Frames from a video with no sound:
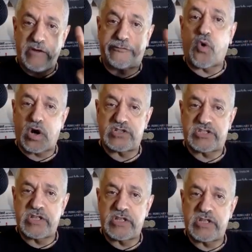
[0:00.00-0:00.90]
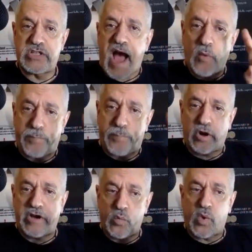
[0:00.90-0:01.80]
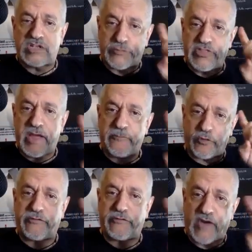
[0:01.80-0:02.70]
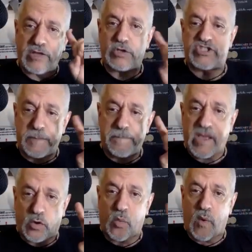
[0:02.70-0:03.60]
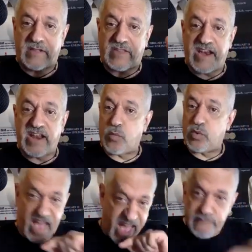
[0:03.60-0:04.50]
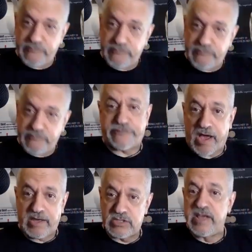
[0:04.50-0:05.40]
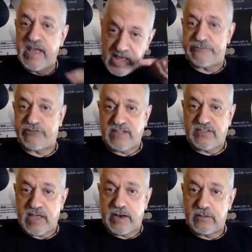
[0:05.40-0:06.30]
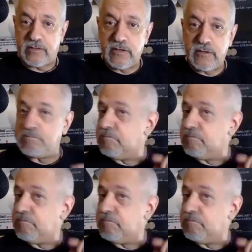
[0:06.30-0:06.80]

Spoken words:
enforced how important it was for the fighters to make weight. And it was heavy fines if they didn't.